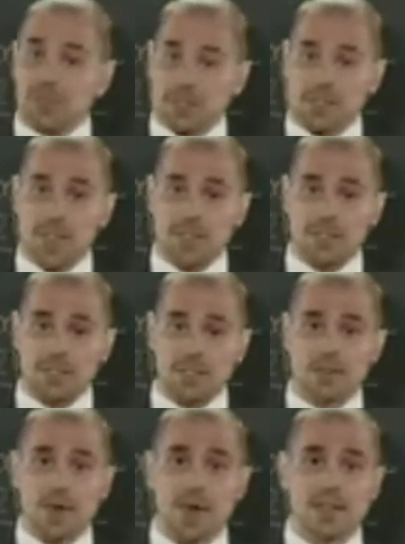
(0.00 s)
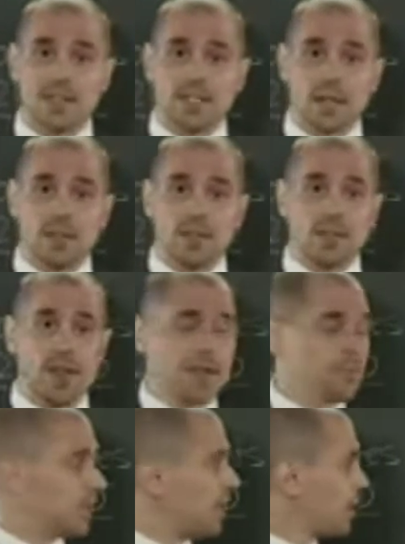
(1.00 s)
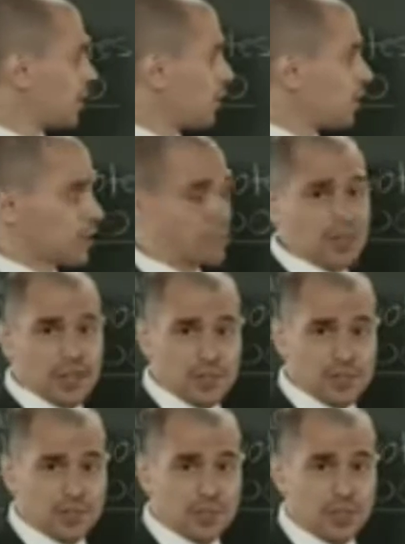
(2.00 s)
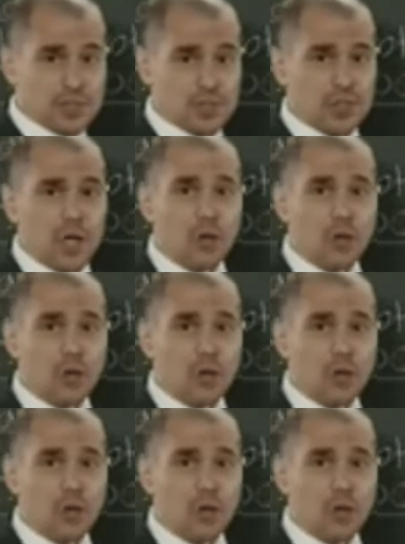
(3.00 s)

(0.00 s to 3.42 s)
they say Joe Biden is up in Nevada by 33,000 votes.